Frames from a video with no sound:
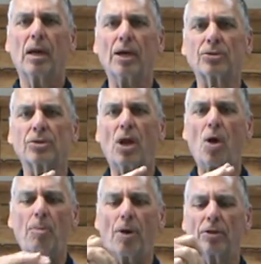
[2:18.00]

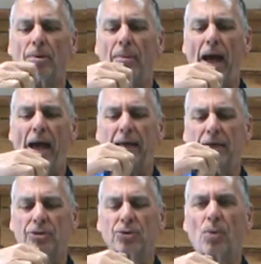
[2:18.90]
slope on the back
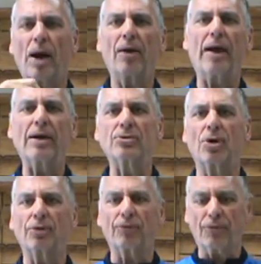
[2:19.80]
and a square edge
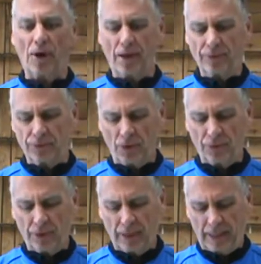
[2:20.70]
on the front, so
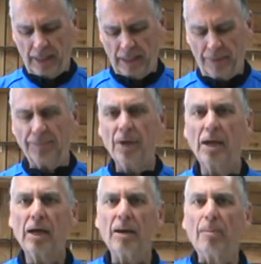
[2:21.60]
that in an
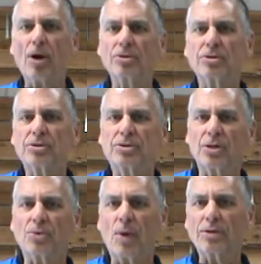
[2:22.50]
emergency
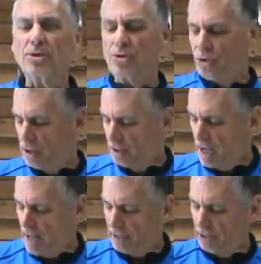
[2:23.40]
situation you could
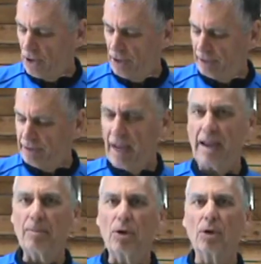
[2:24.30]
cock it on a
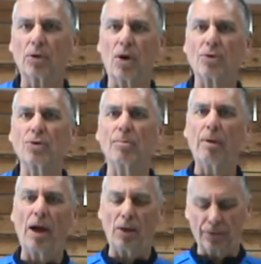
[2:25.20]
table or on your
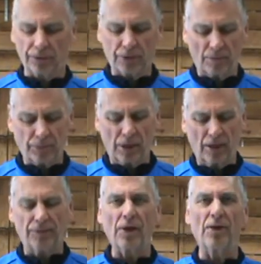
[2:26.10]
belt or something
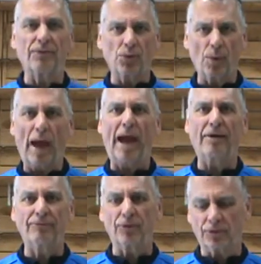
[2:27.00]
if you
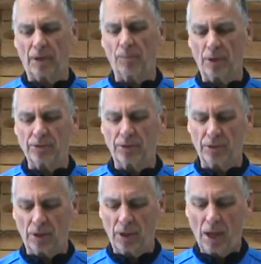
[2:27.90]
had for some reason
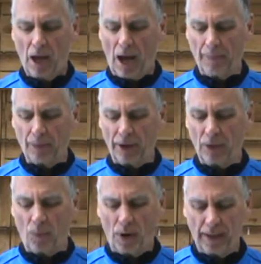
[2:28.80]
to operate
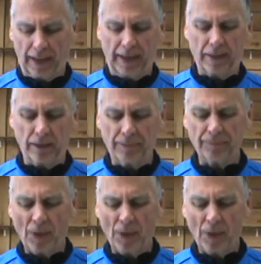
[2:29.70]
it one-handed.